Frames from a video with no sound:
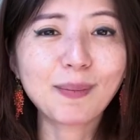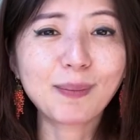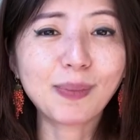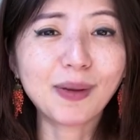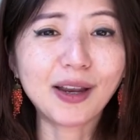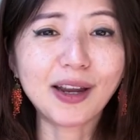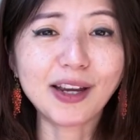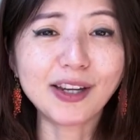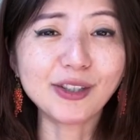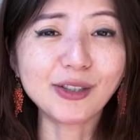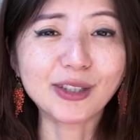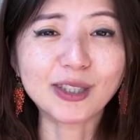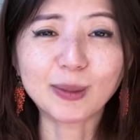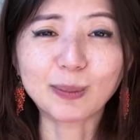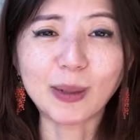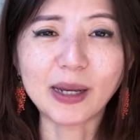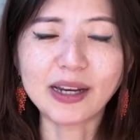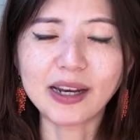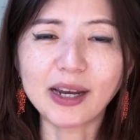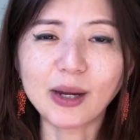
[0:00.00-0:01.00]
Plan your
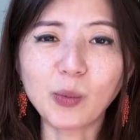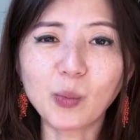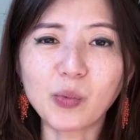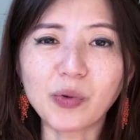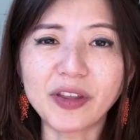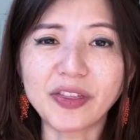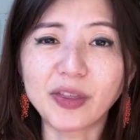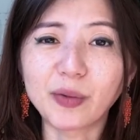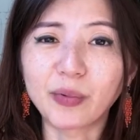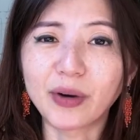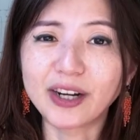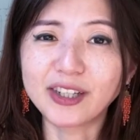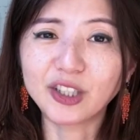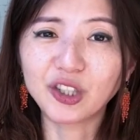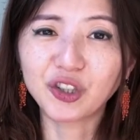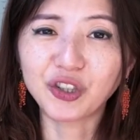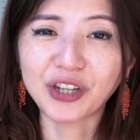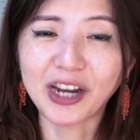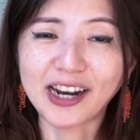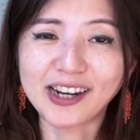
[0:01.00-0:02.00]
spending with the right
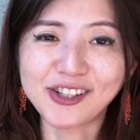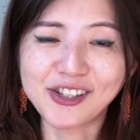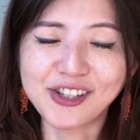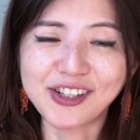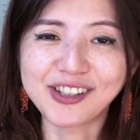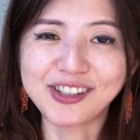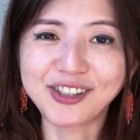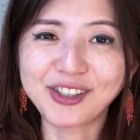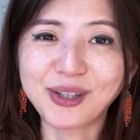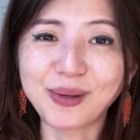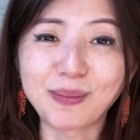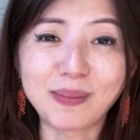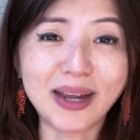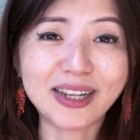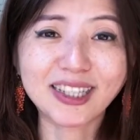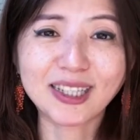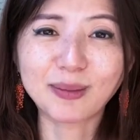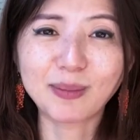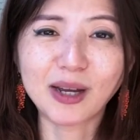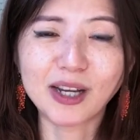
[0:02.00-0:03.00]
strategy to
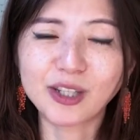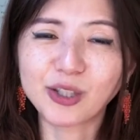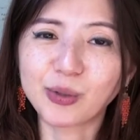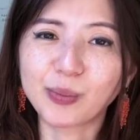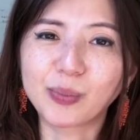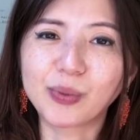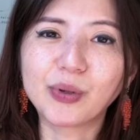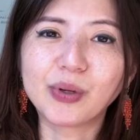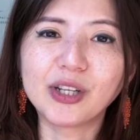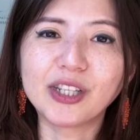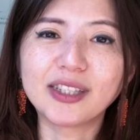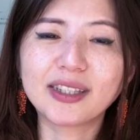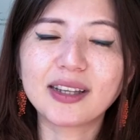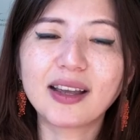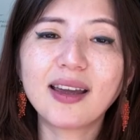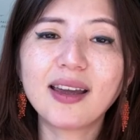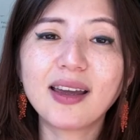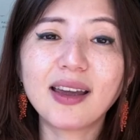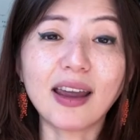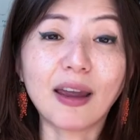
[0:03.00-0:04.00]
maximize your points
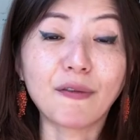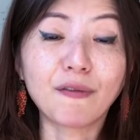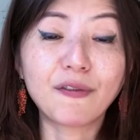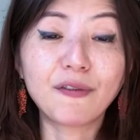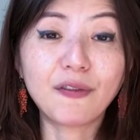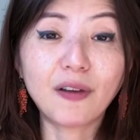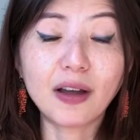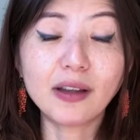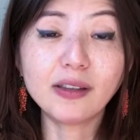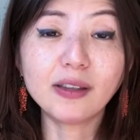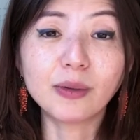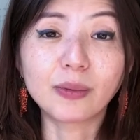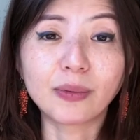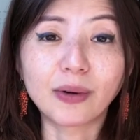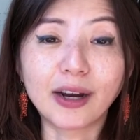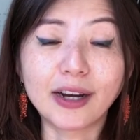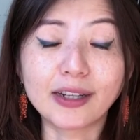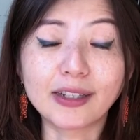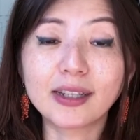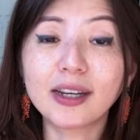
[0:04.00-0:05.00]
and fund the
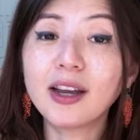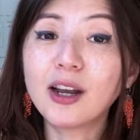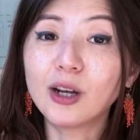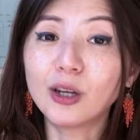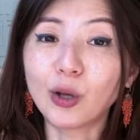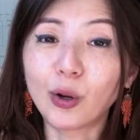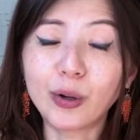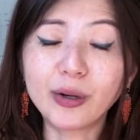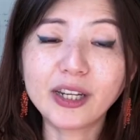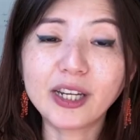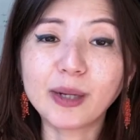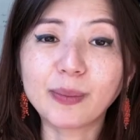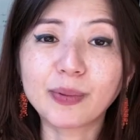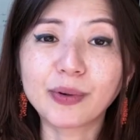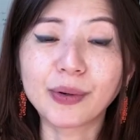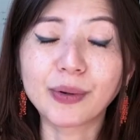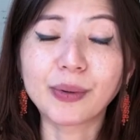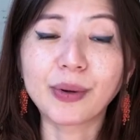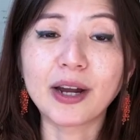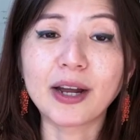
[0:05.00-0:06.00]
right loyalty
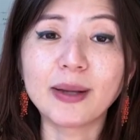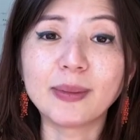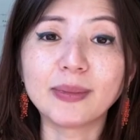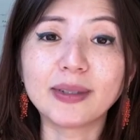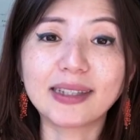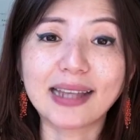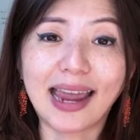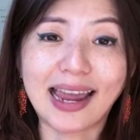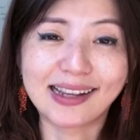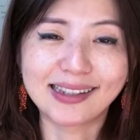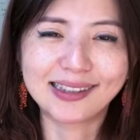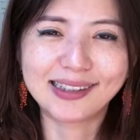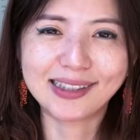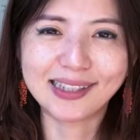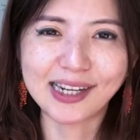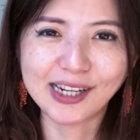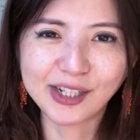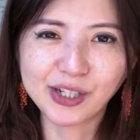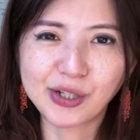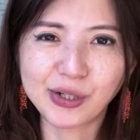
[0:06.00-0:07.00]
programs and
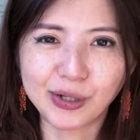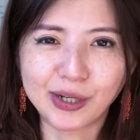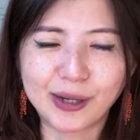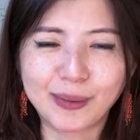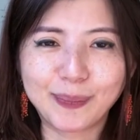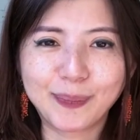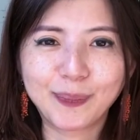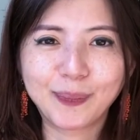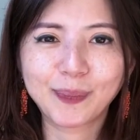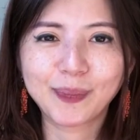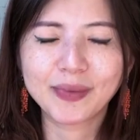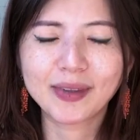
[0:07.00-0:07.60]
stick to them.